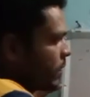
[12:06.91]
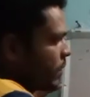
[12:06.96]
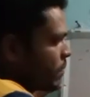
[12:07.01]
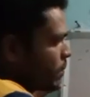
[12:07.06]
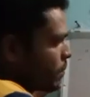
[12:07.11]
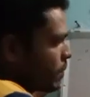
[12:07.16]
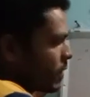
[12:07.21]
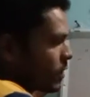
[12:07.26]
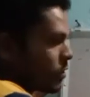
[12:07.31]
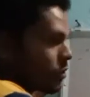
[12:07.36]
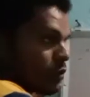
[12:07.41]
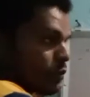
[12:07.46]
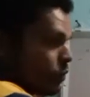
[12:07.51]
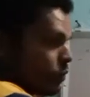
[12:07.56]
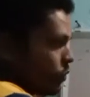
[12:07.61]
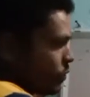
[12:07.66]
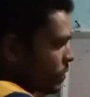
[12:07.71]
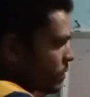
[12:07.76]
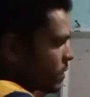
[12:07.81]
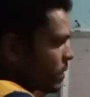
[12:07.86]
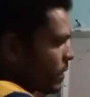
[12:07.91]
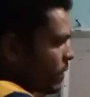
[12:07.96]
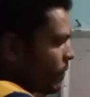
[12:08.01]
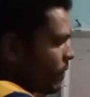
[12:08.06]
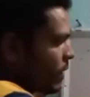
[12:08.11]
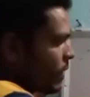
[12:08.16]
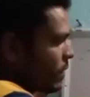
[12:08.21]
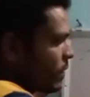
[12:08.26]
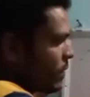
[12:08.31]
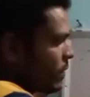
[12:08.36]
plus 2,
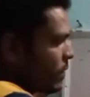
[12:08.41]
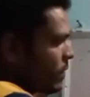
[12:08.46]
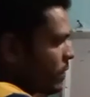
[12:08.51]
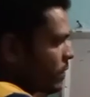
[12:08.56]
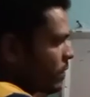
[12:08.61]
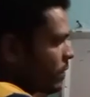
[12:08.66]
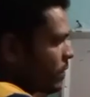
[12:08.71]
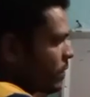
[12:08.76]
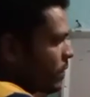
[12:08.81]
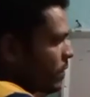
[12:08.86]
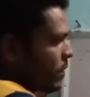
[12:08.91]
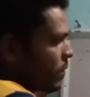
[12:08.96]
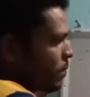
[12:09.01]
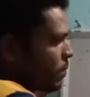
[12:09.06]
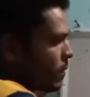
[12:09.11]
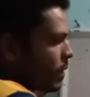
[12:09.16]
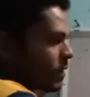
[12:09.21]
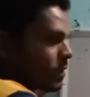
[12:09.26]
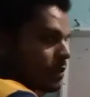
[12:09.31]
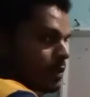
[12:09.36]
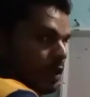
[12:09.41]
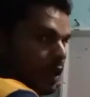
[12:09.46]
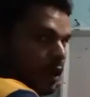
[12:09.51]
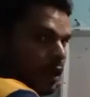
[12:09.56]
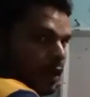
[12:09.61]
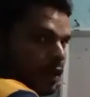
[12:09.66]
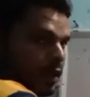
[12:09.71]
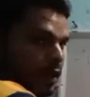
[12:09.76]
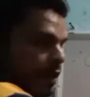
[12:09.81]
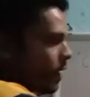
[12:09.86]
7, plus
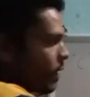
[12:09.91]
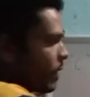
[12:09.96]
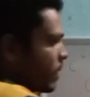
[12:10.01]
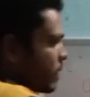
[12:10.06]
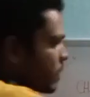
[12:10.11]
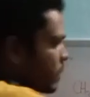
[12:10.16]
3, 10.